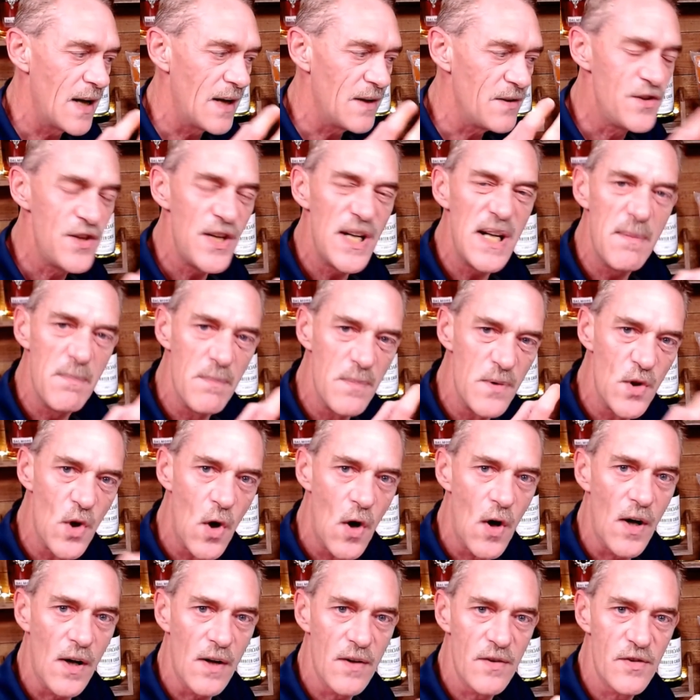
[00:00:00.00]
deep
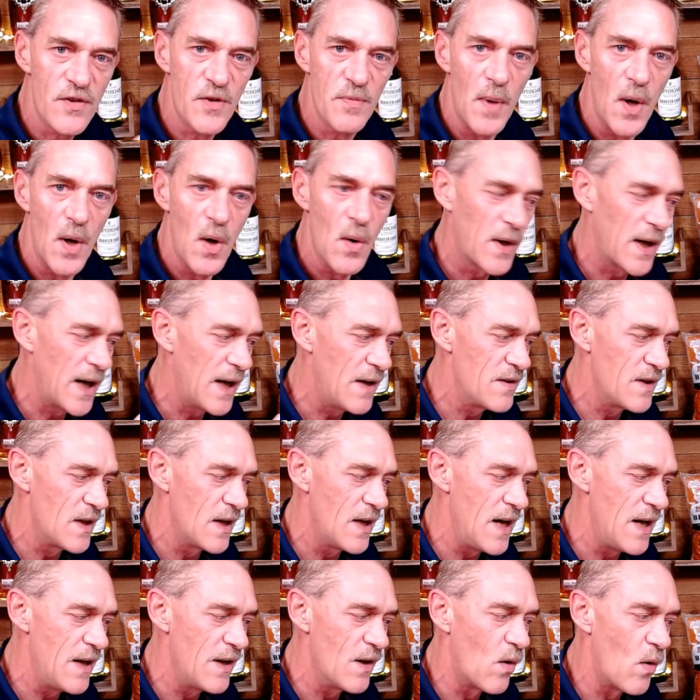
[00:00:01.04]
dark smoke and
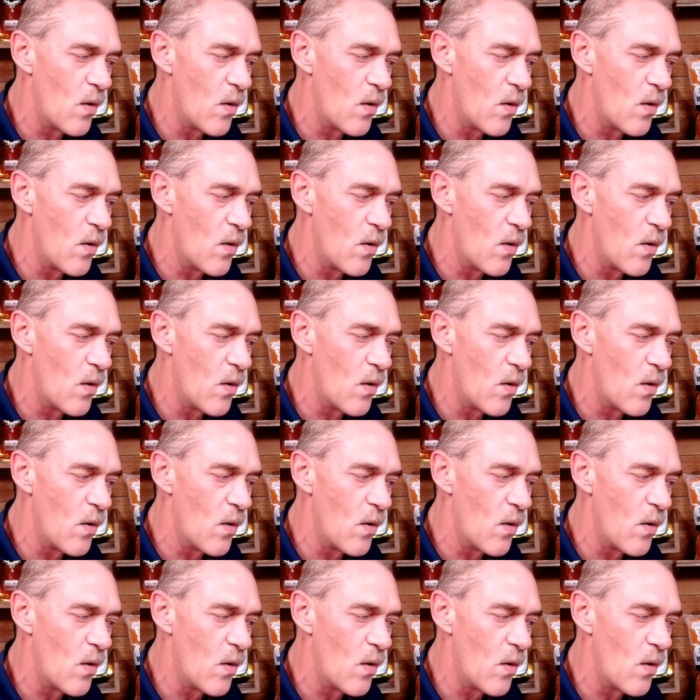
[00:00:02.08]
the